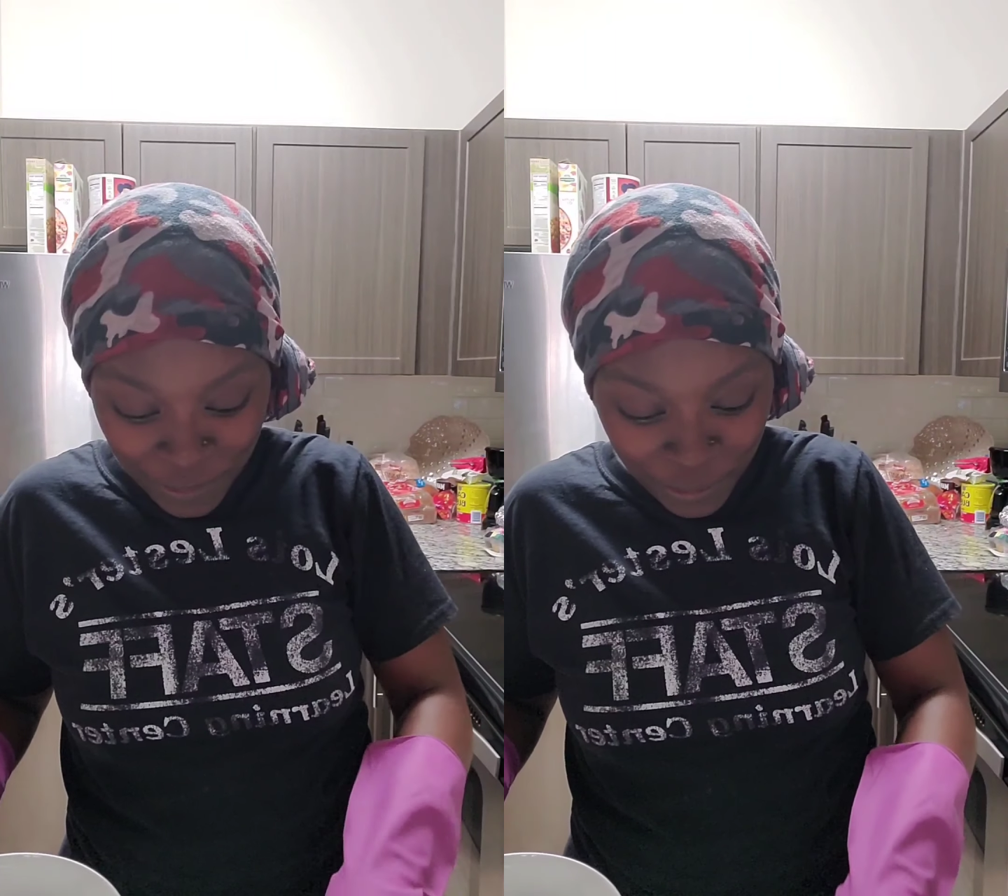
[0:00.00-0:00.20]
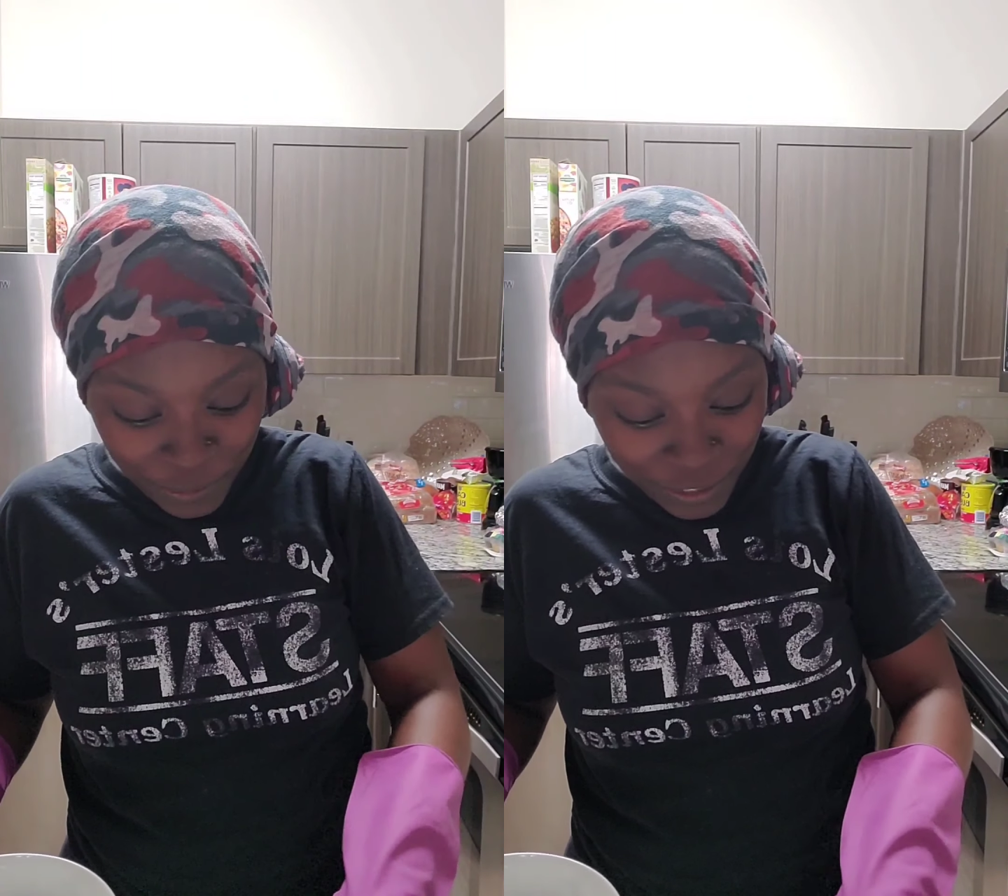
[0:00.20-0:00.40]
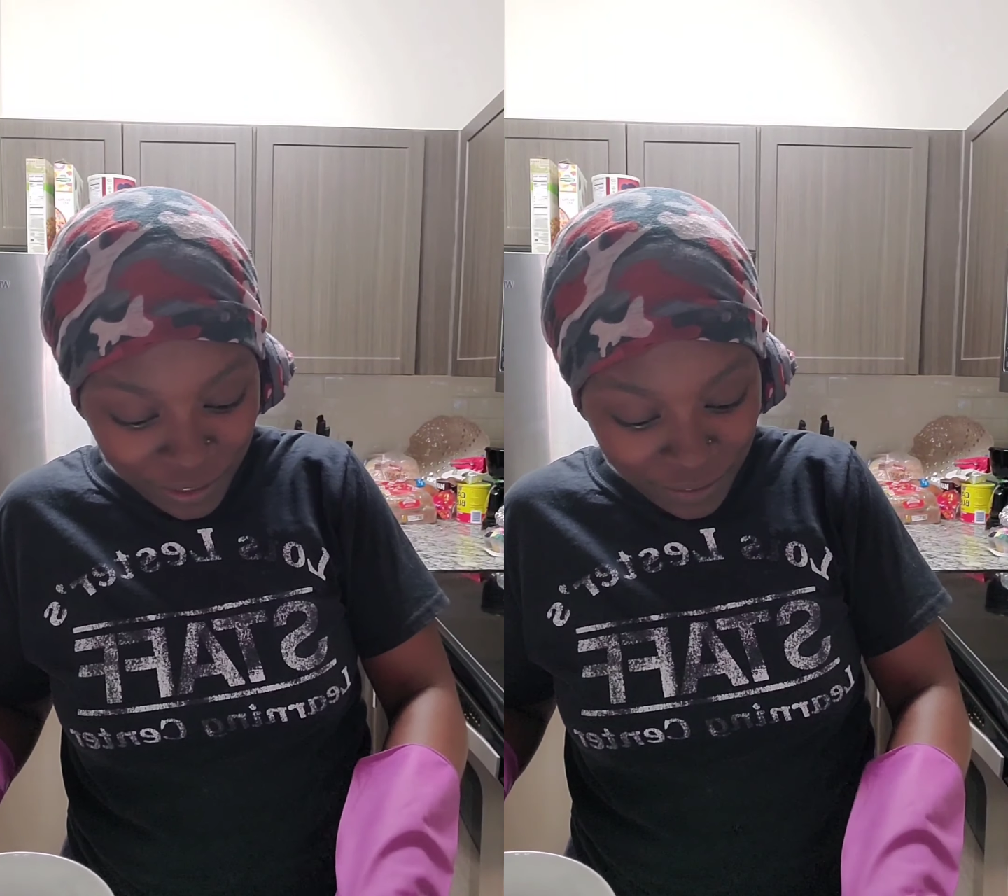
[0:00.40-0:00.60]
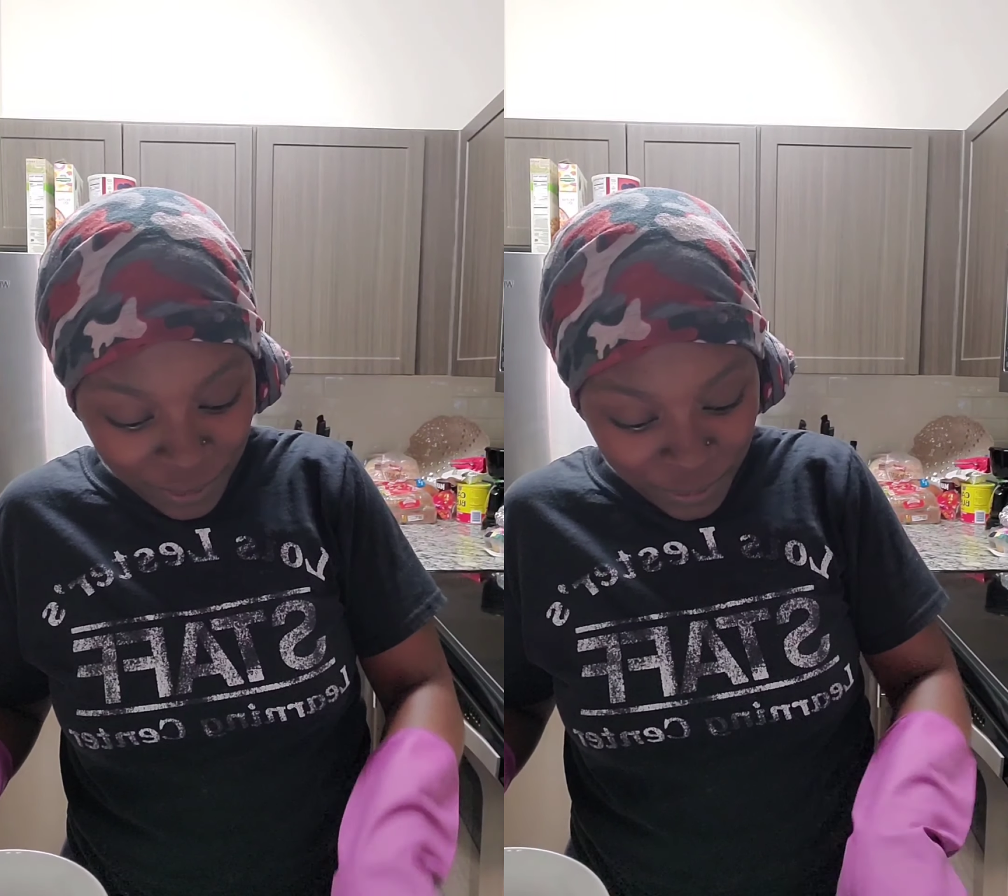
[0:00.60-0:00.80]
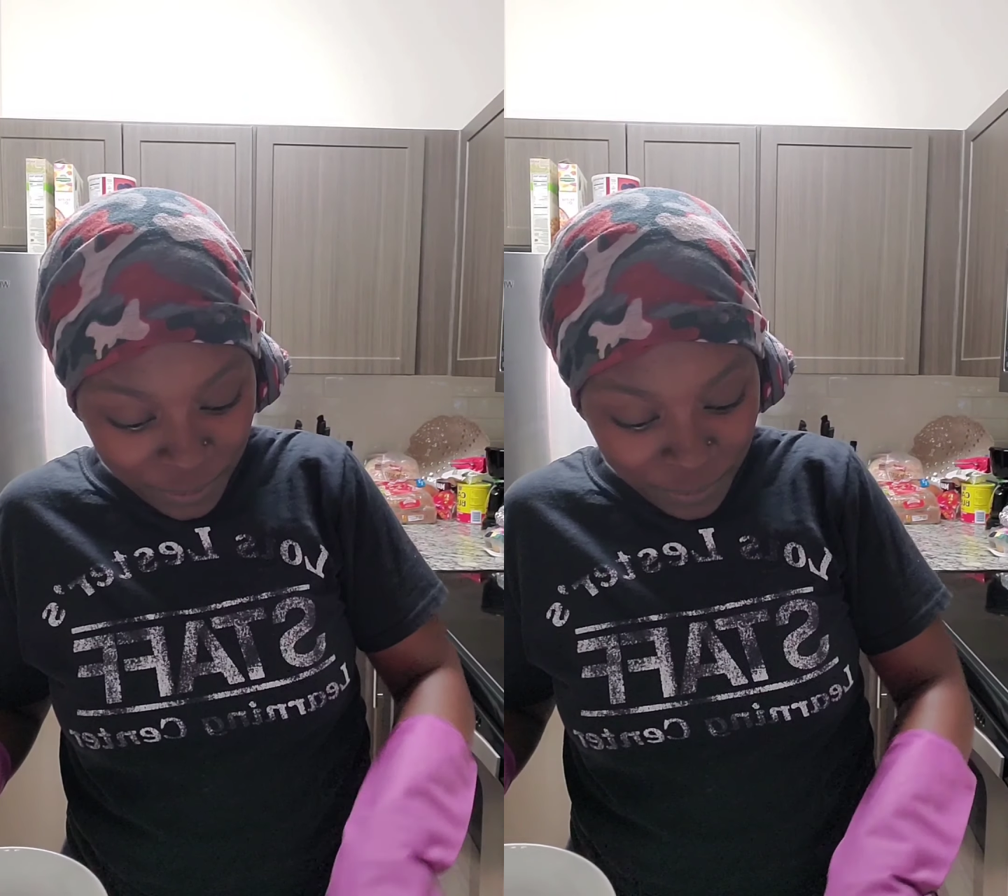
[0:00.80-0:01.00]
3 of
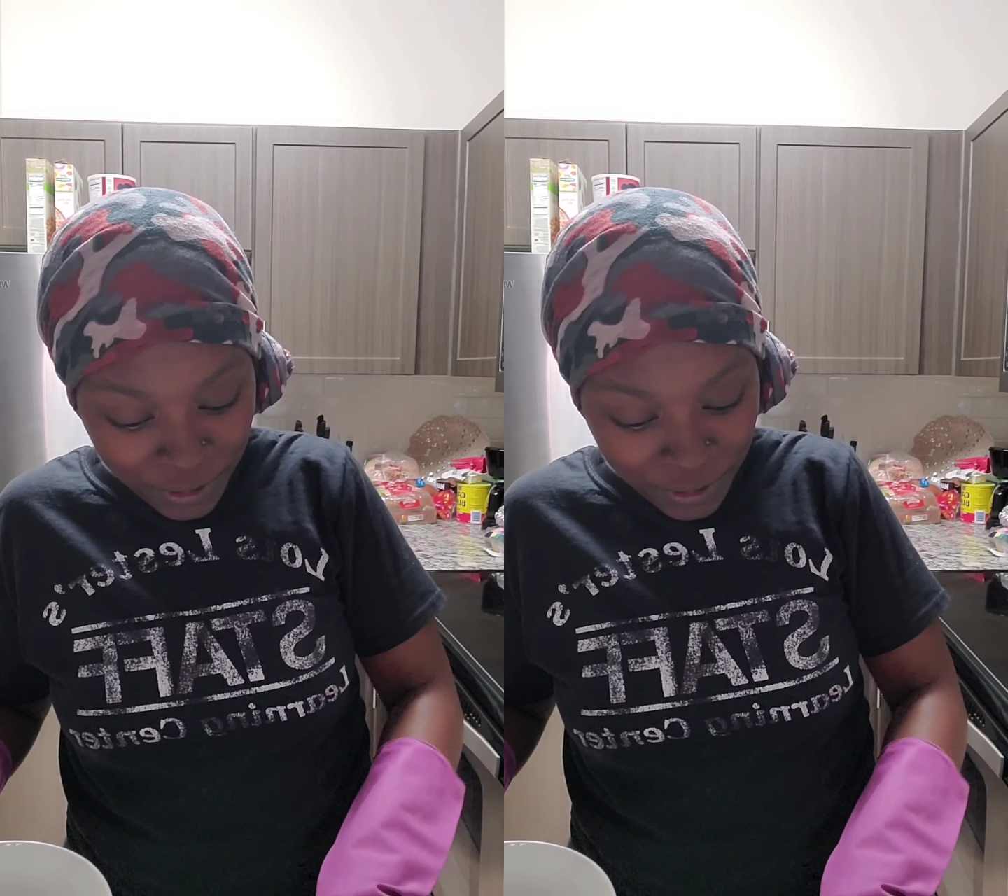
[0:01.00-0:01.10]
them.